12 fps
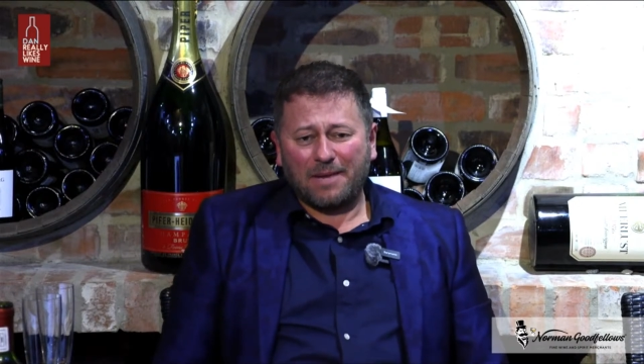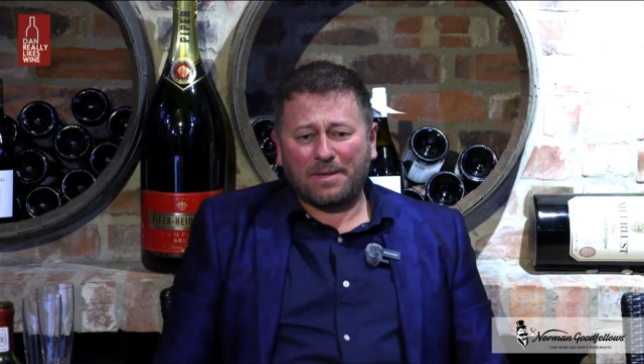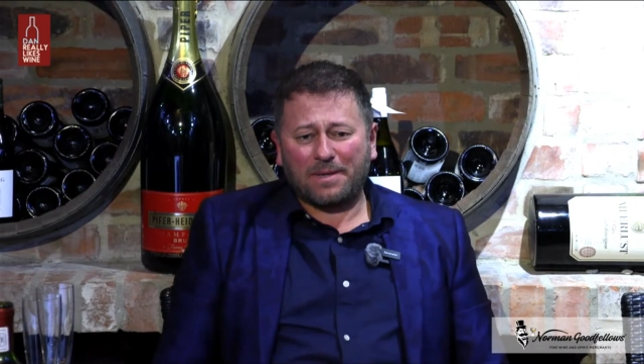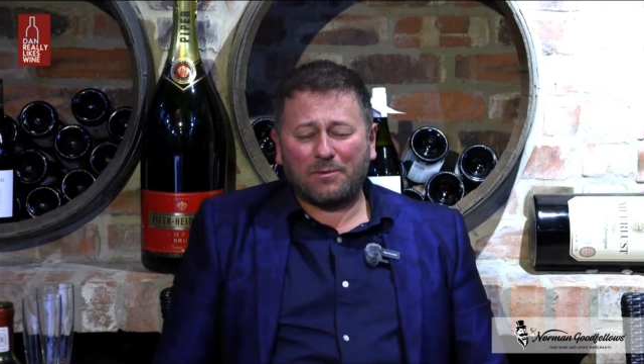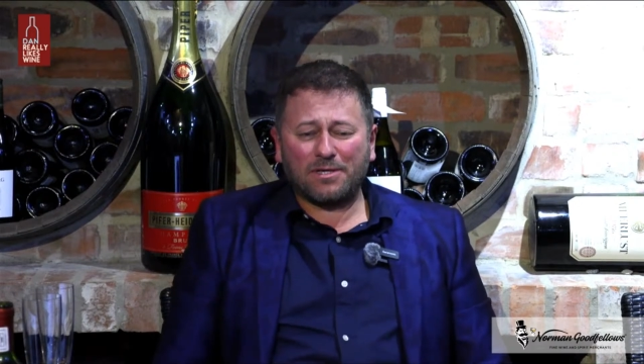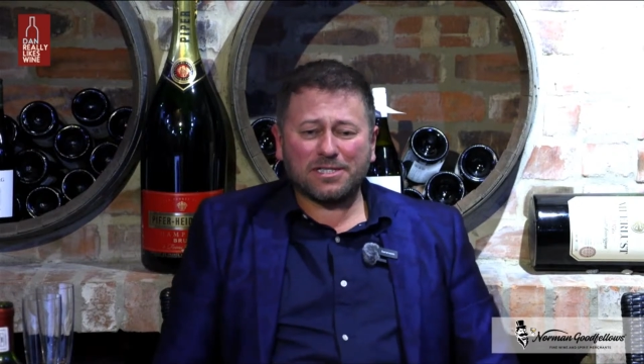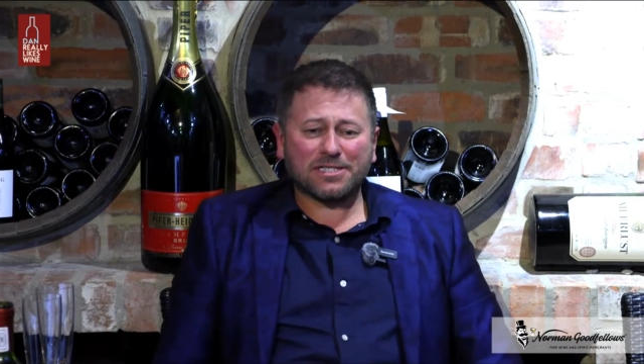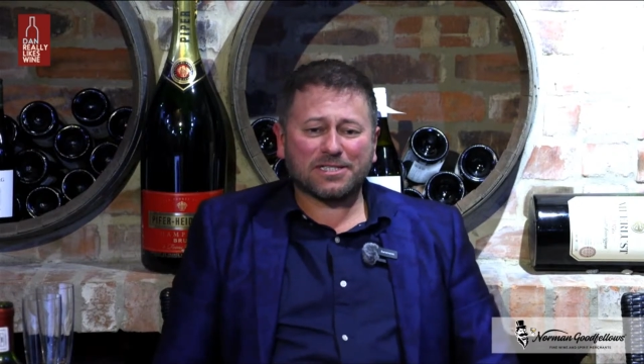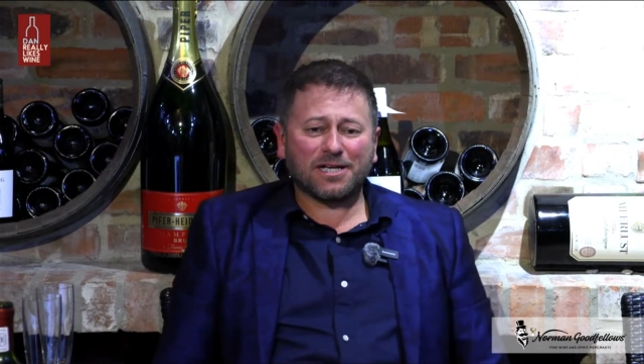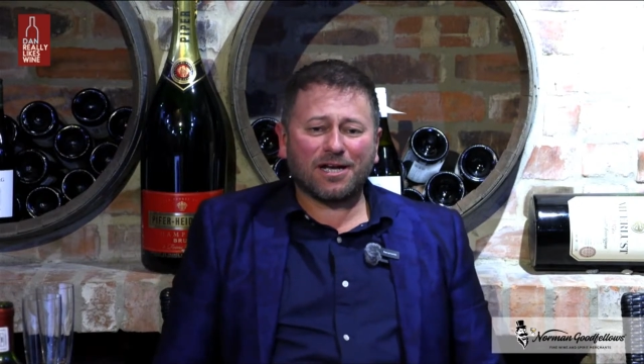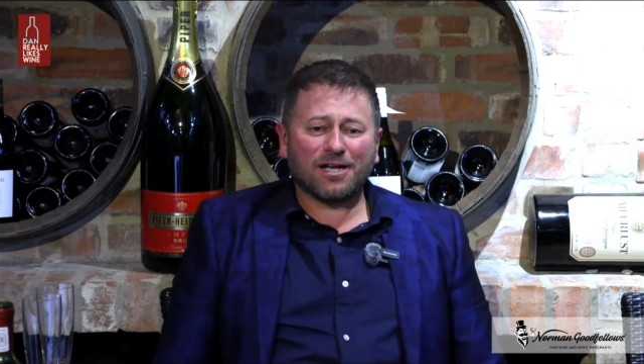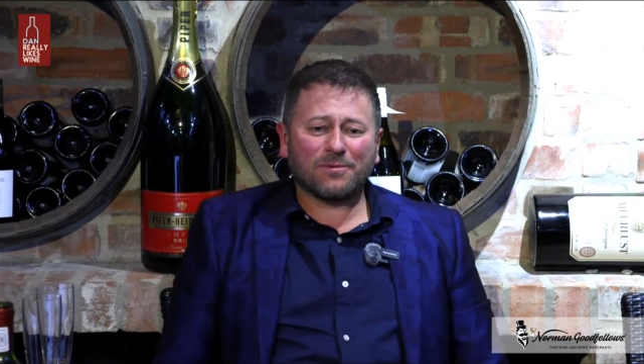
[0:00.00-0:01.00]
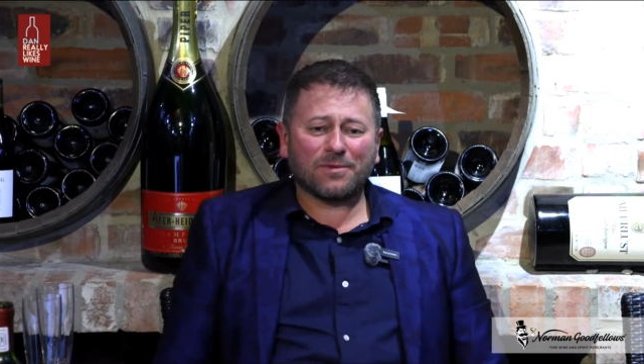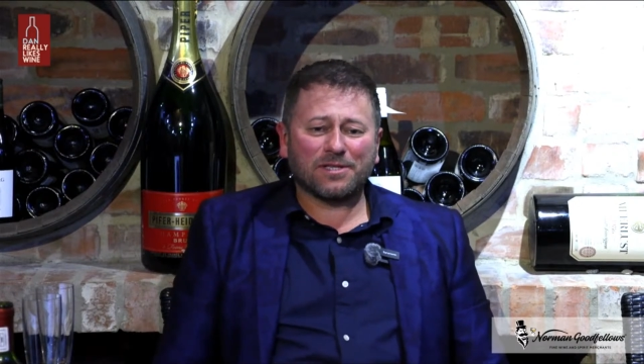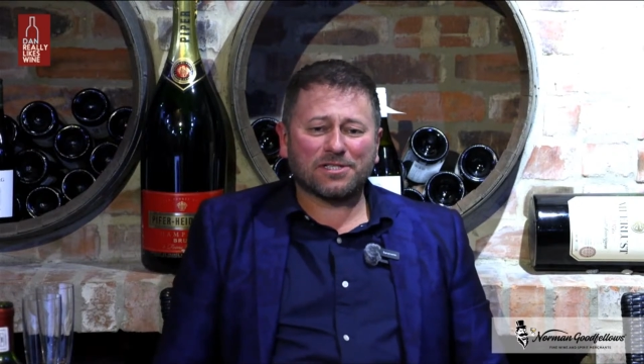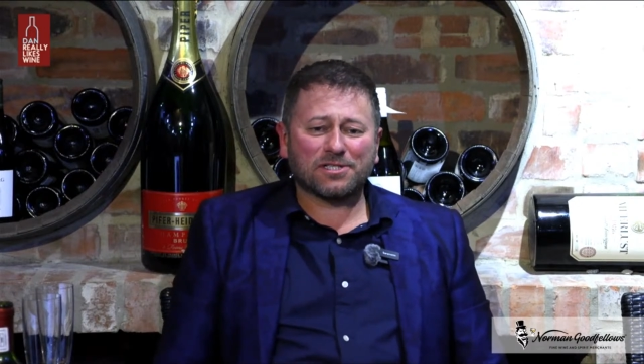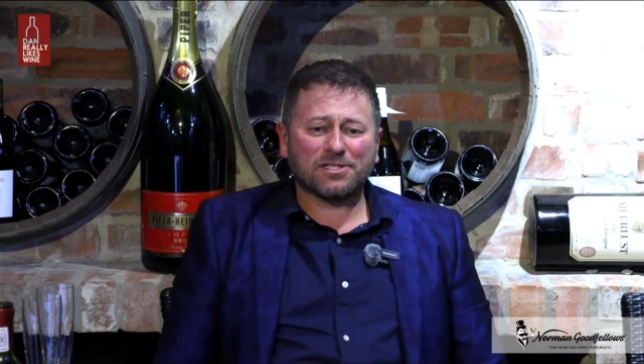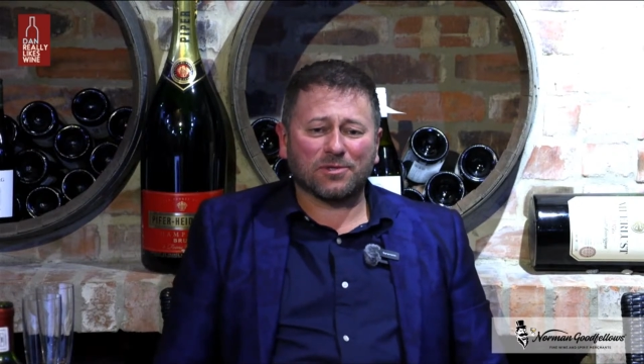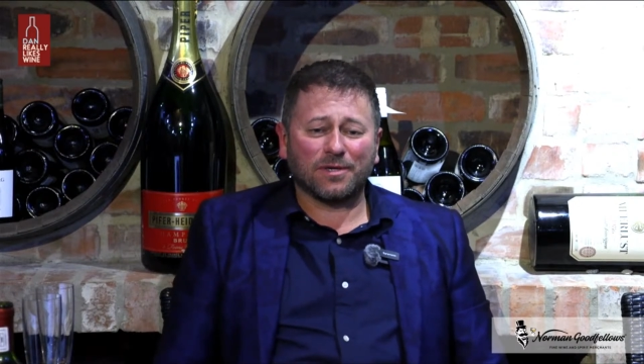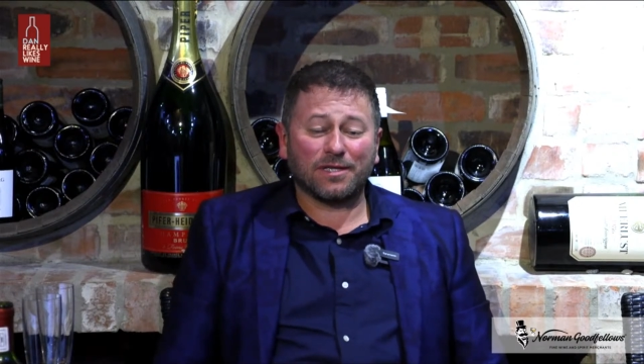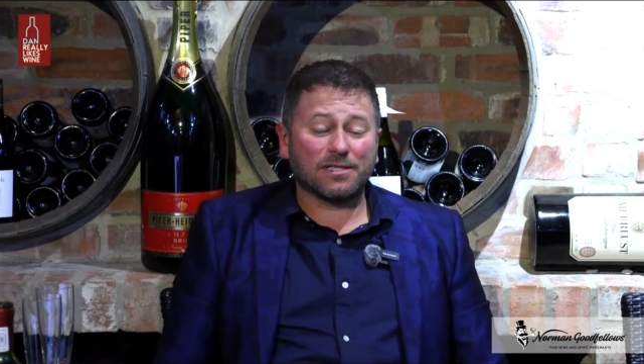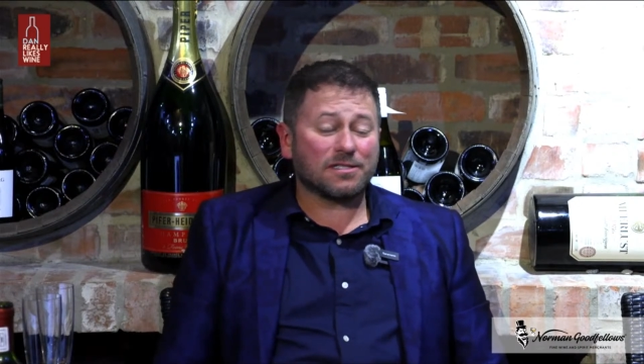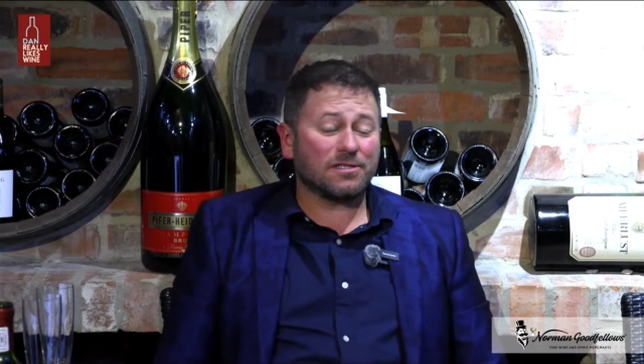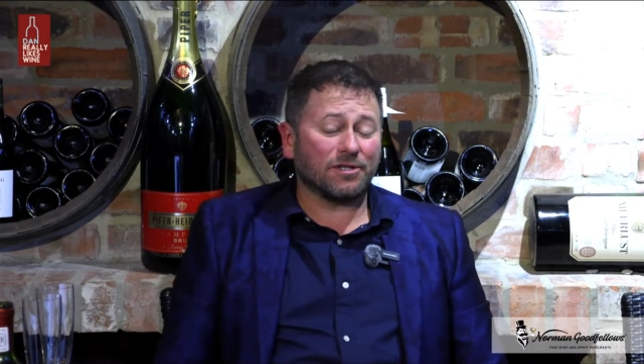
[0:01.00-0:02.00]
But I want to start with a story
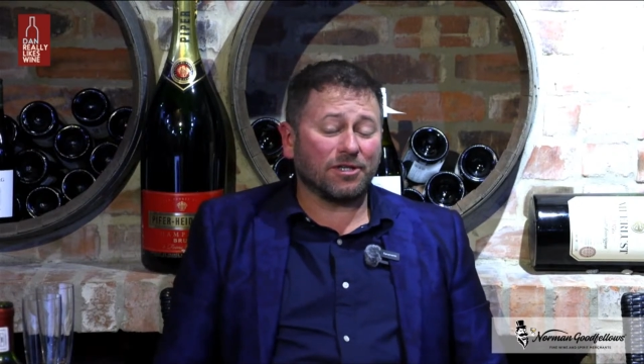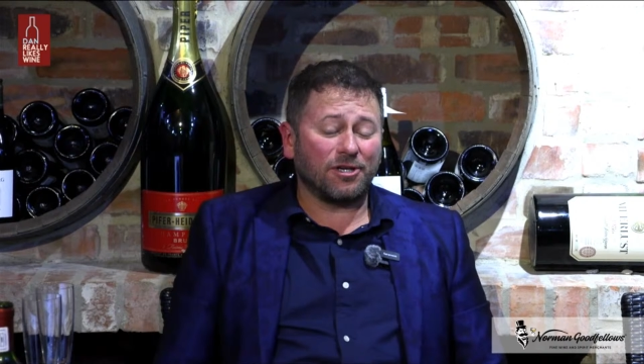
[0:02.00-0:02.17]
that's not